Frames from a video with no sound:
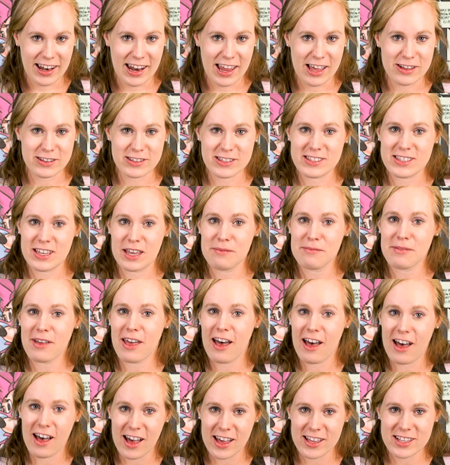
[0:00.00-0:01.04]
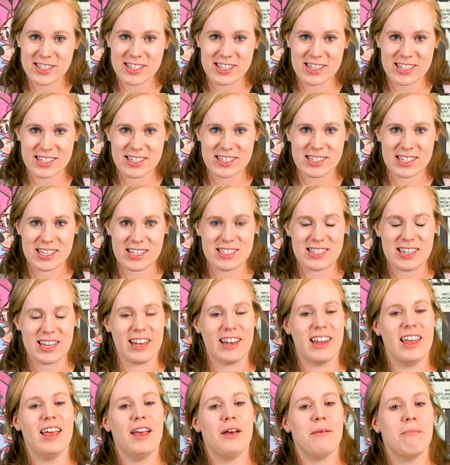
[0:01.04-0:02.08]
Now, some cons to the
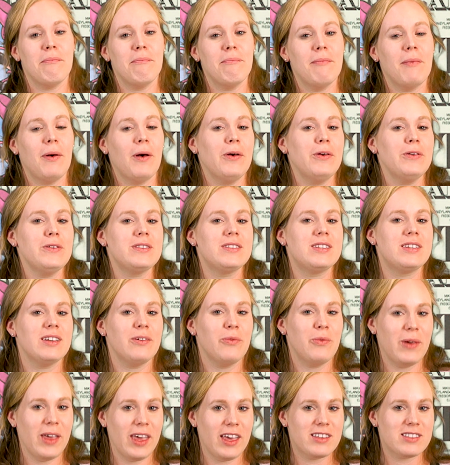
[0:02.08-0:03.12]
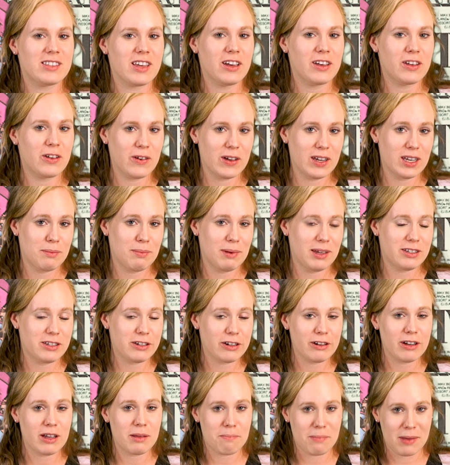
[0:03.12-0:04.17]
season. Most weeks are going to be
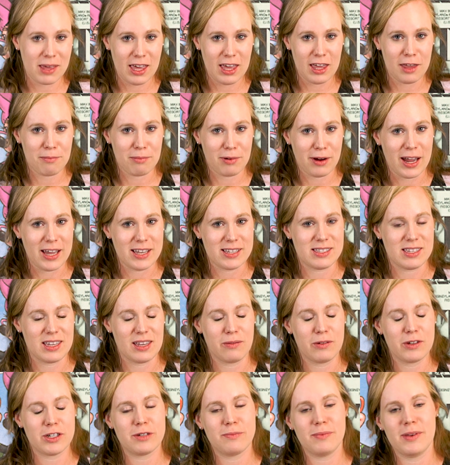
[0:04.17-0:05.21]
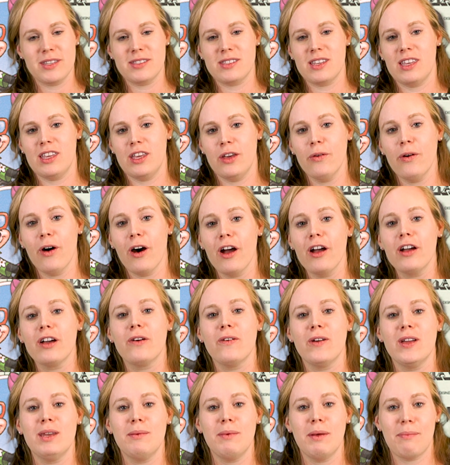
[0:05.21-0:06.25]
during peak pricing, which means that you are
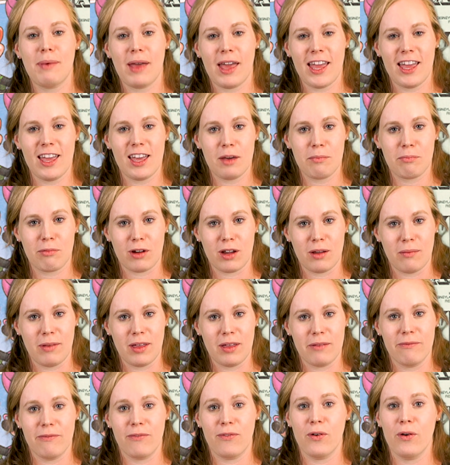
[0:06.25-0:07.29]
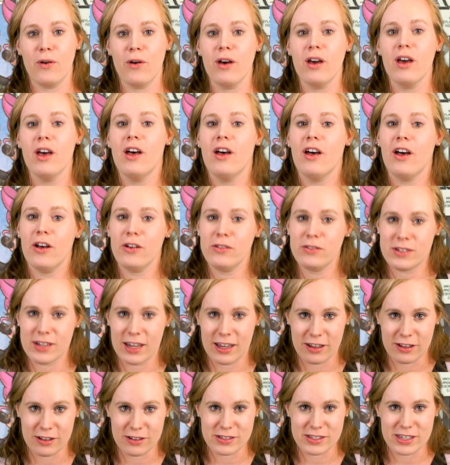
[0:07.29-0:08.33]
going to be paying a premium for
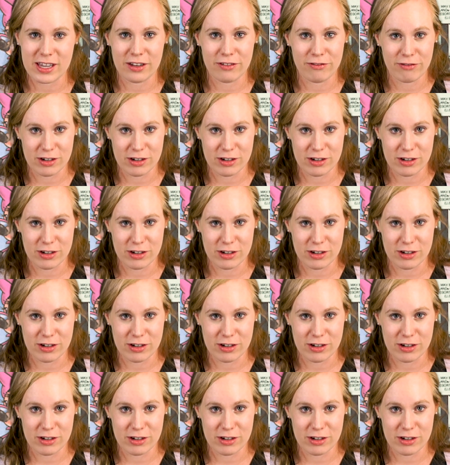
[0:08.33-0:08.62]
hotels and